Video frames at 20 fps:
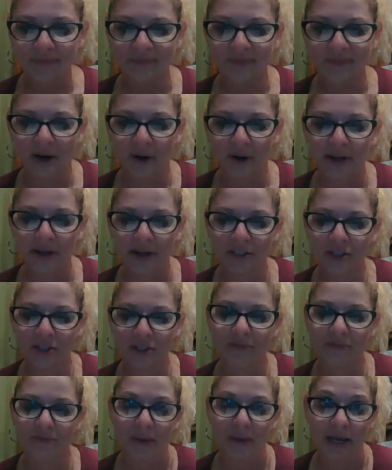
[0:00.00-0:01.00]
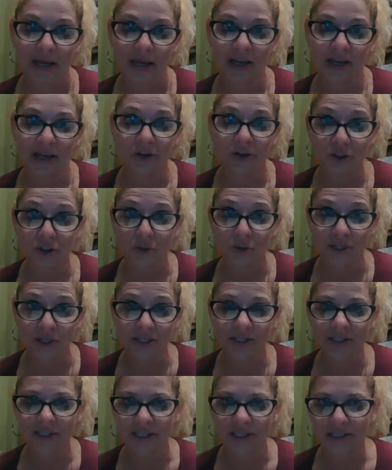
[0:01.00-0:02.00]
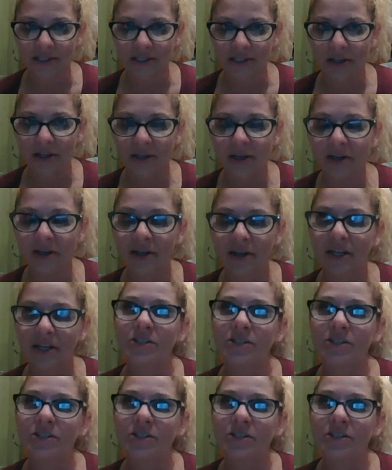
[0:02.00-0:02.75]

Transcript: you know, it's just making your choices easier.